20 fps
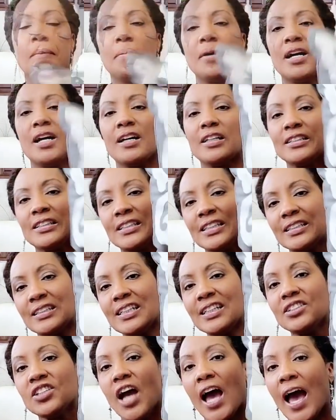But since
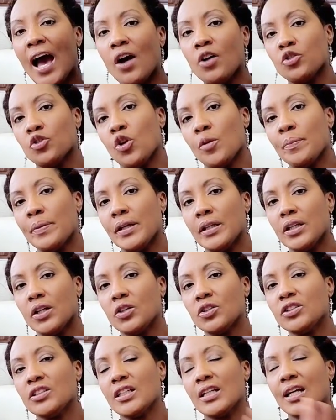these are outdoor
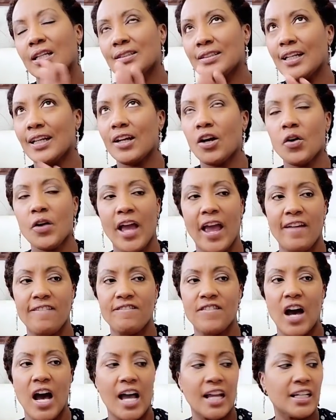pillows, then I said, okay,
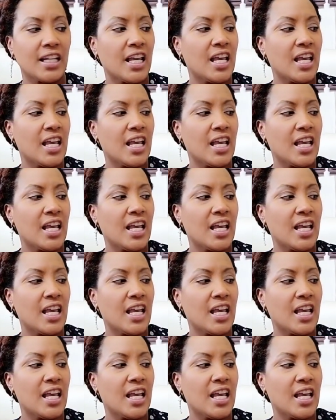fine.